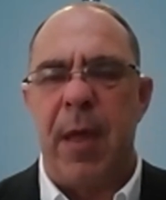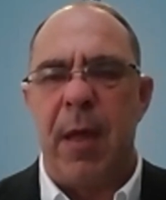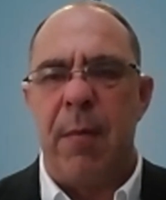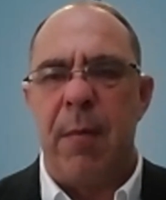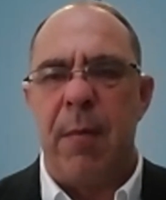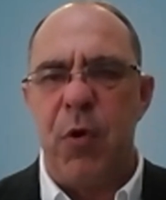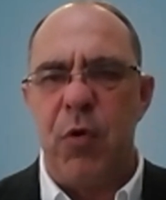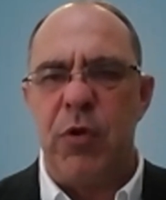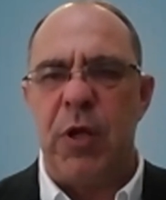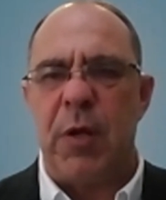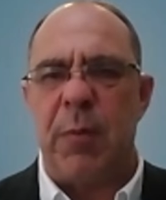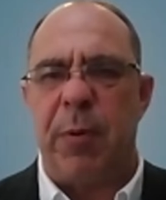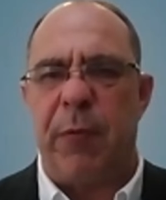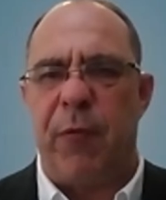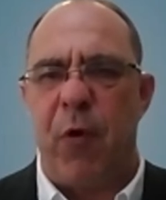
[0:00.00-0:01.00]
music
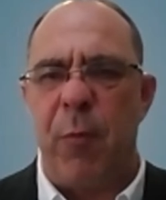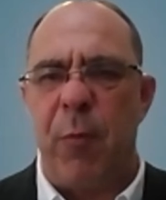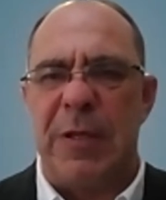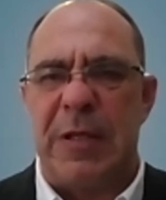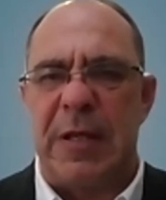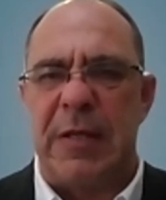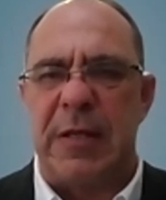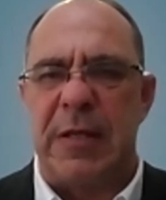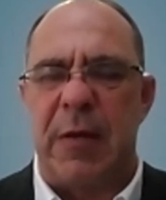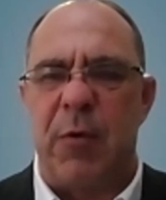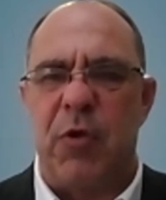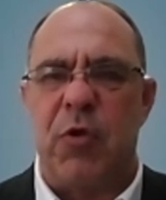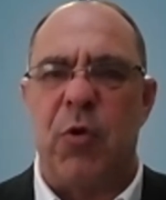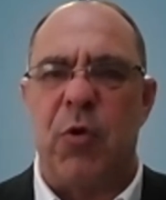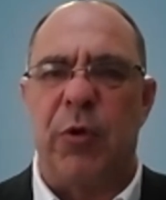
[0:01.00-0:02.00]
performances in
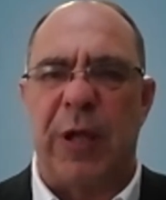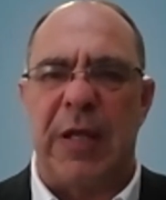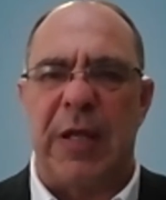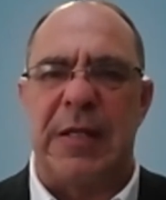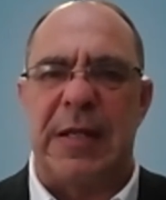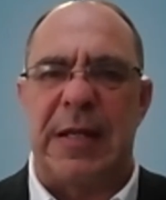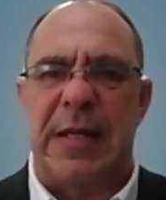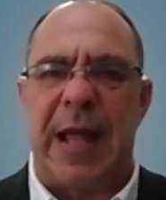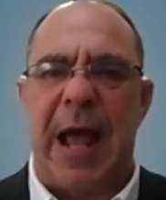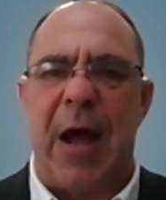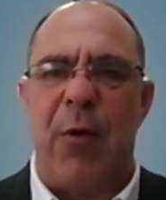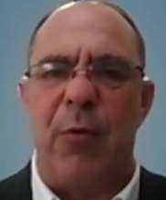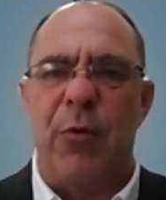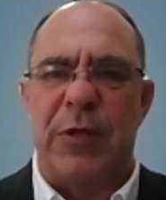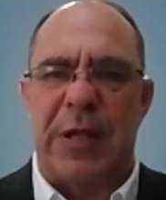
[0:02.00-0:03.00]
what's called
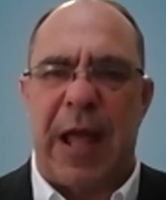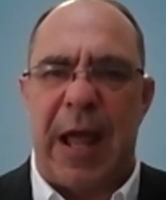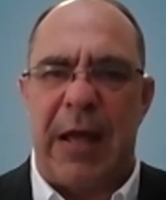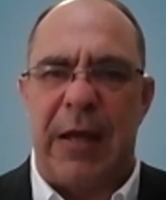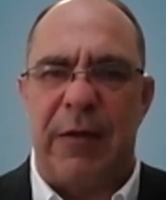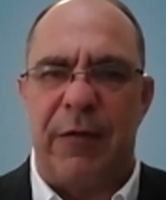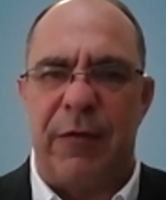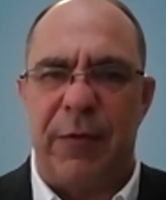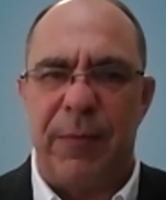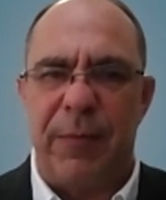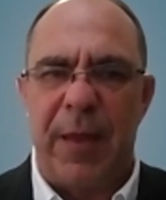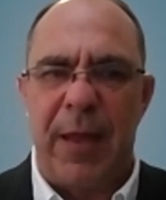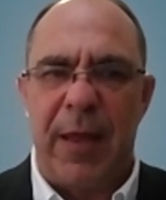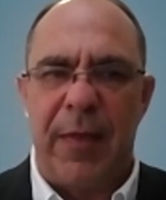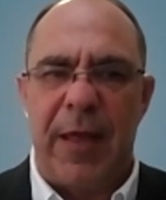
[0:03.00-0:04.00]
Chizkiyahu's Cave.
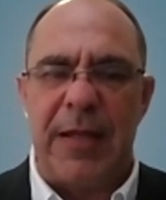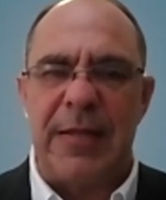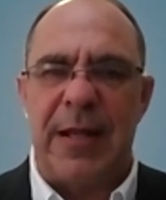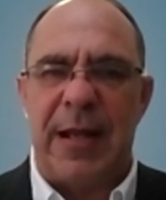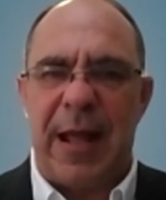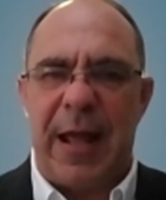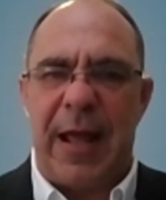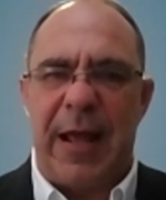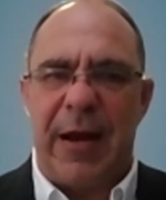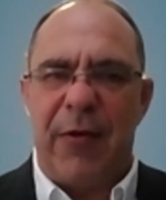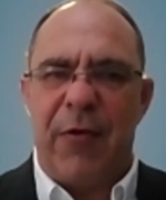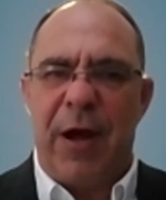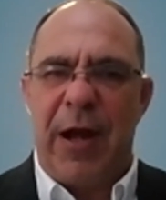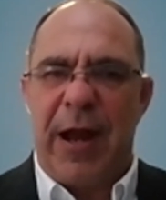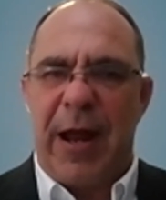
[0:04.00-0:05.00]
That's
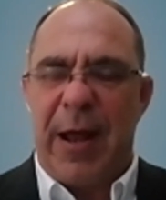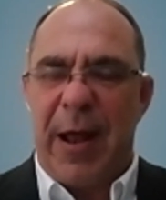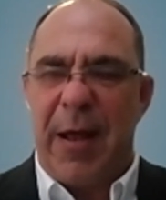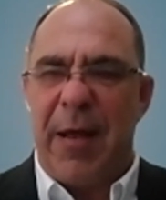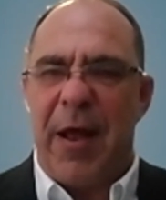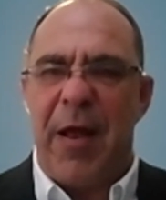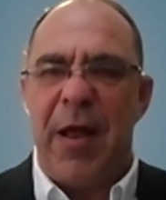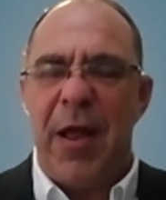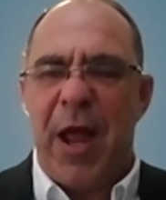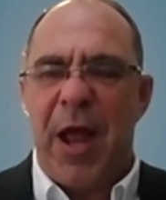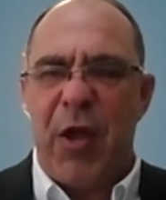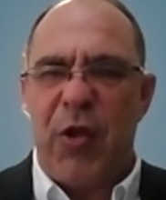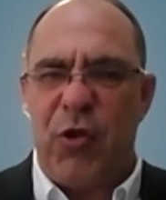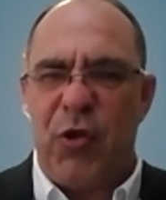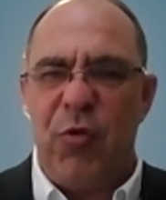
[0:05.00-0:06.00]
really a
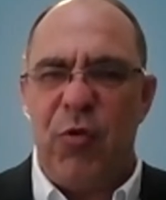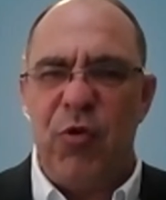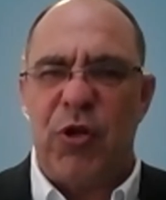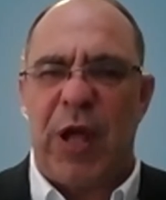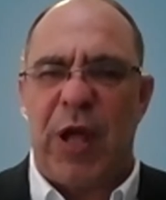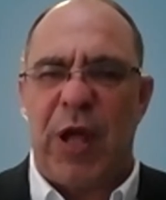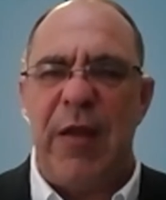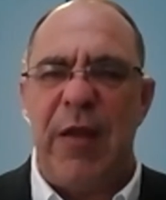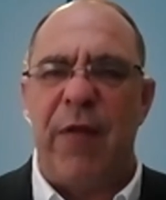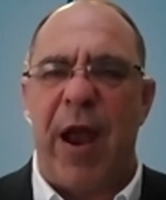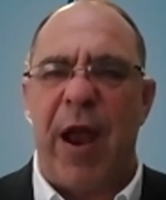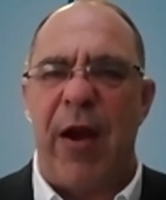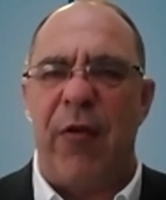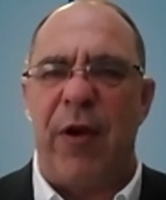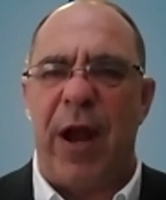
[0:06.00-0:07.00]
huge cave
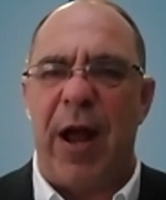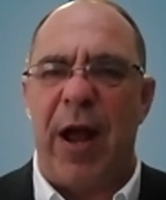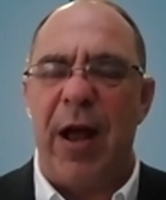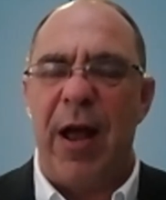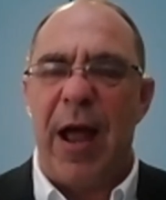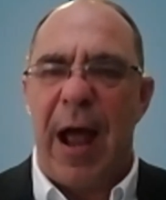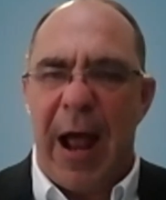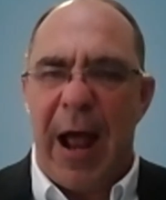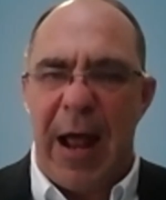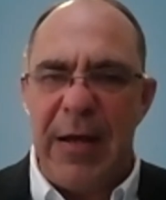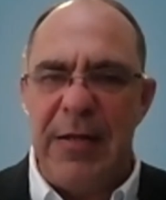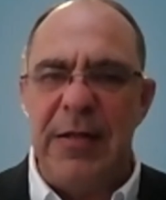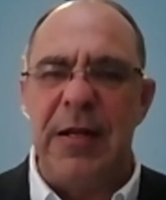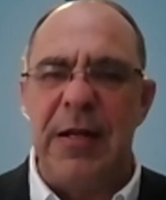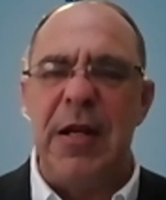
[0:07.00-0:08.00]
area
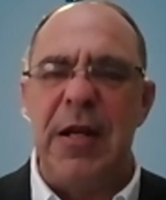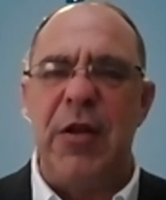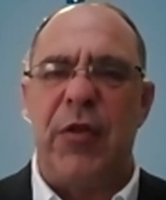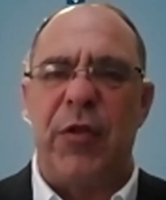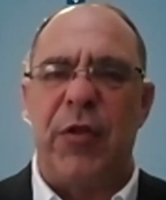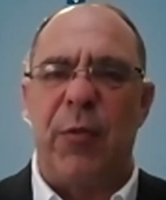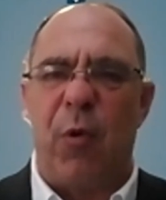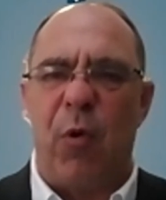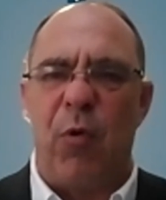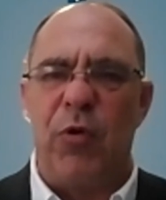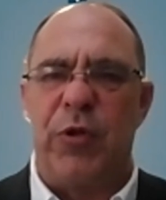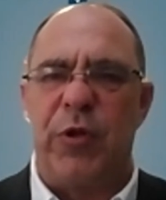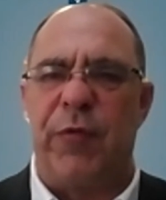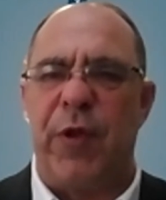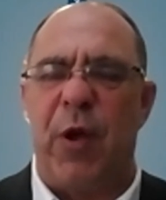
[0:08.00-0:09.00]
underneath the walls
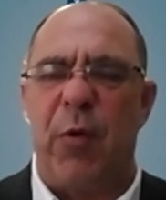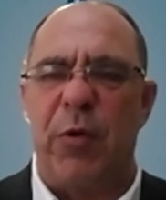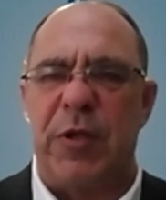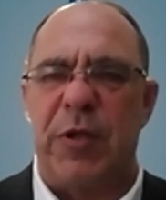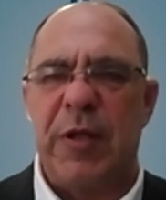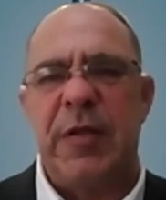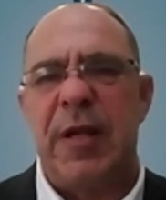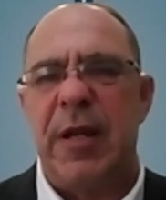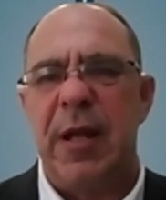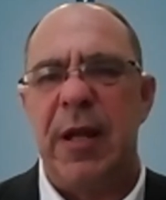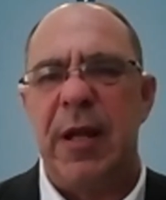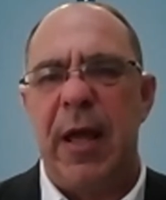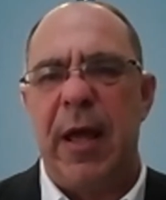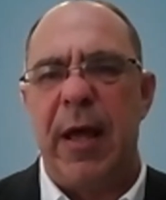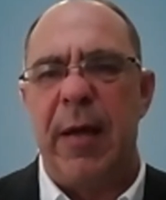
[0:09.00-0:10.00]
of the old city
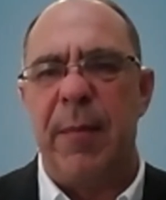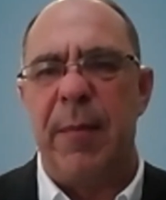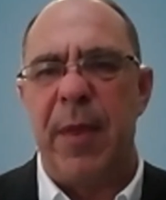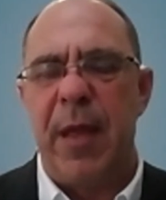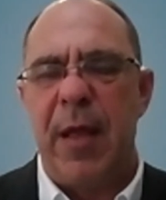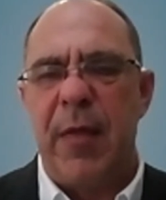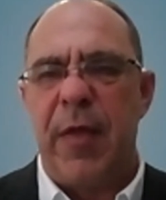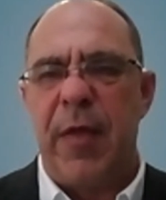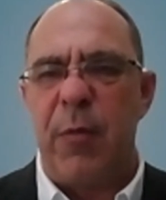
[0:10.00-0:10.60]
that